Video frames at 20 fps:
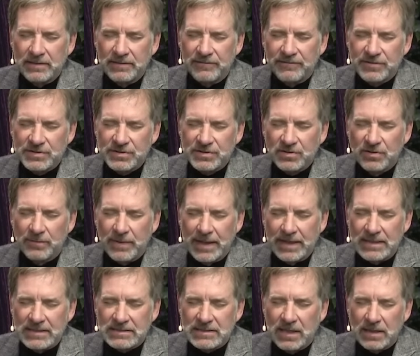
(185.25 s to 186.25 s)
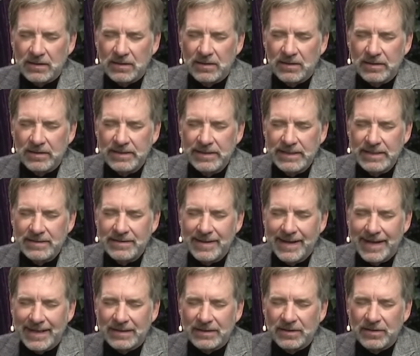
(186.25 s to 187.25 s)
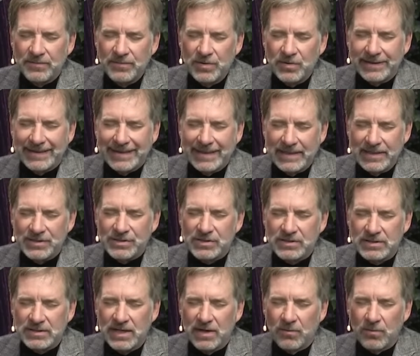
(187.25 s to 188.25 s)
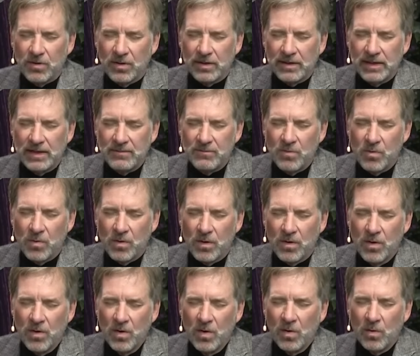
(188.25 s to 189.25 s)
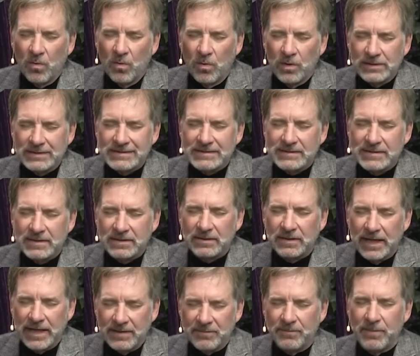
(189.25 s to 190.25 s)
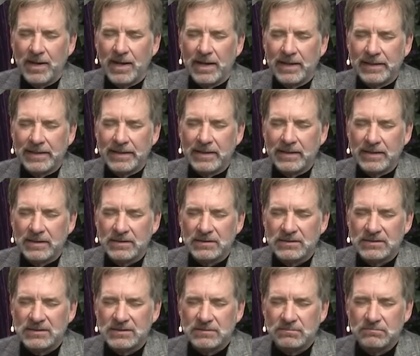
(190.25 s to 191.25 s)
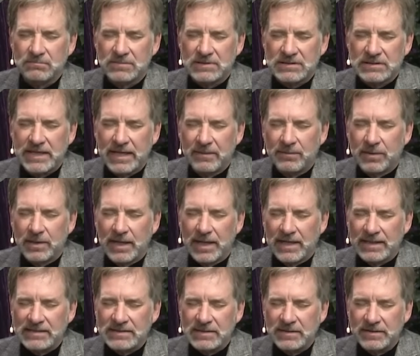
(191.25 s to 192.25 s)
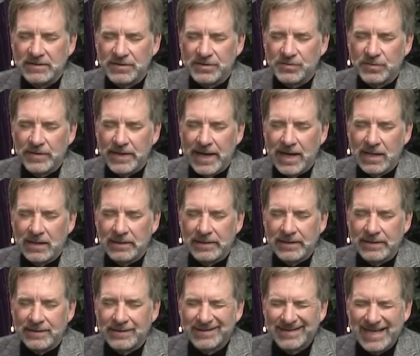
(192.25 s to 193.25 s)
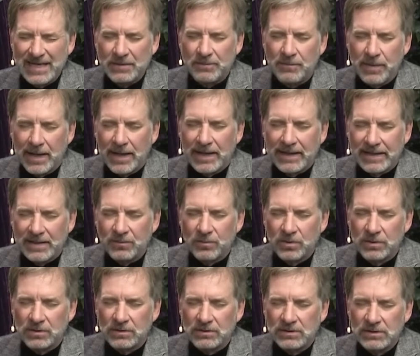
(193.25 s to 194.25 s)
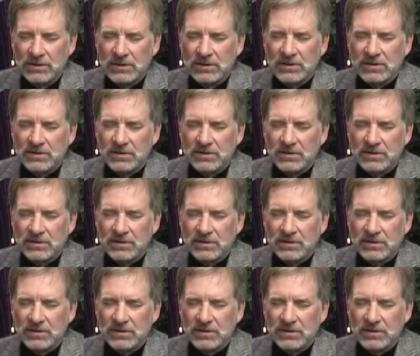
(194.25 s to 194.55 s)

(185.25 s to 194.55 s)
the physical body is not going to need that communication network anymore once the light body is stabilized in this reality. The light body will